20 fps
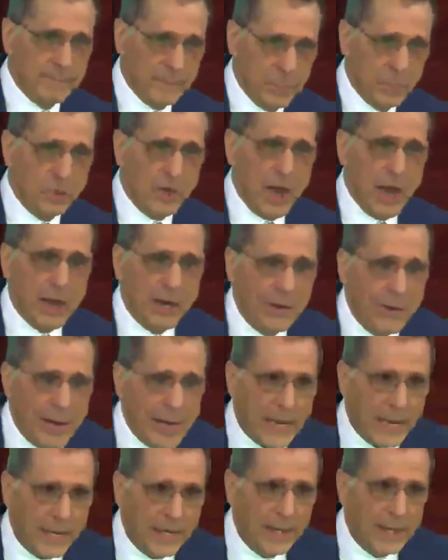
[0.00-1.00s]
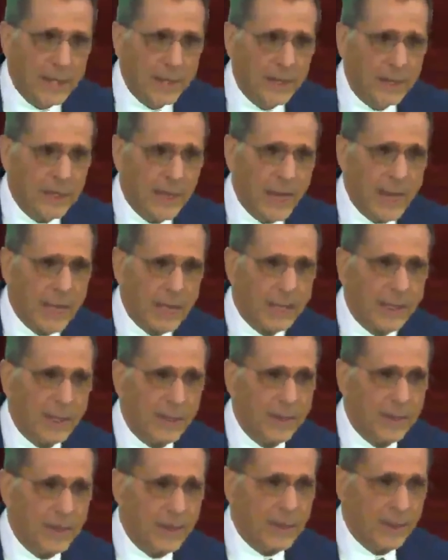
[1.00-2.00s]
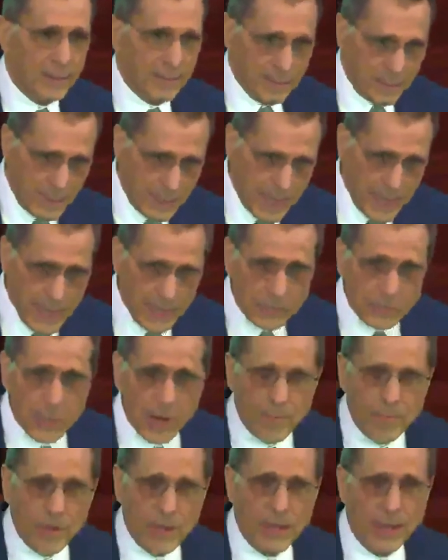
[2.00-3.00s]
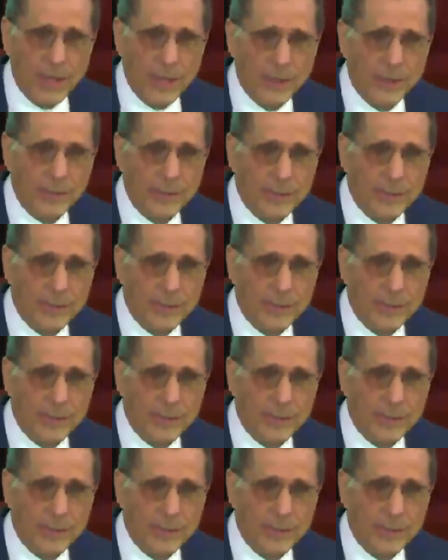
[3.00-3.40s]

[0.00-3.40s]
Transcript: you're hungry. Okay? Eat something.